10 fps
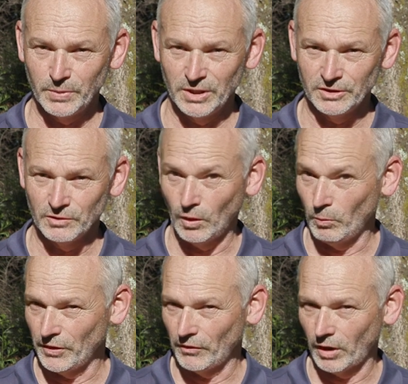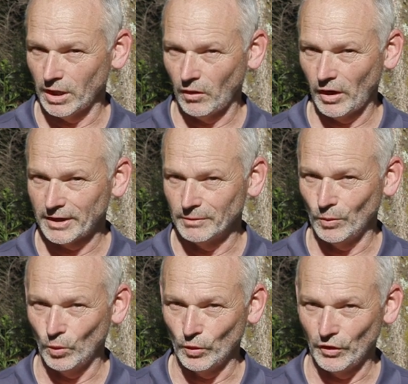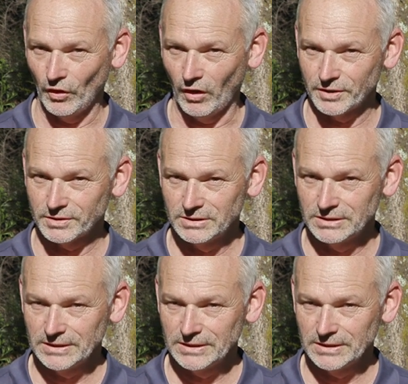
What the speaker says: opinion on whether I like them or not.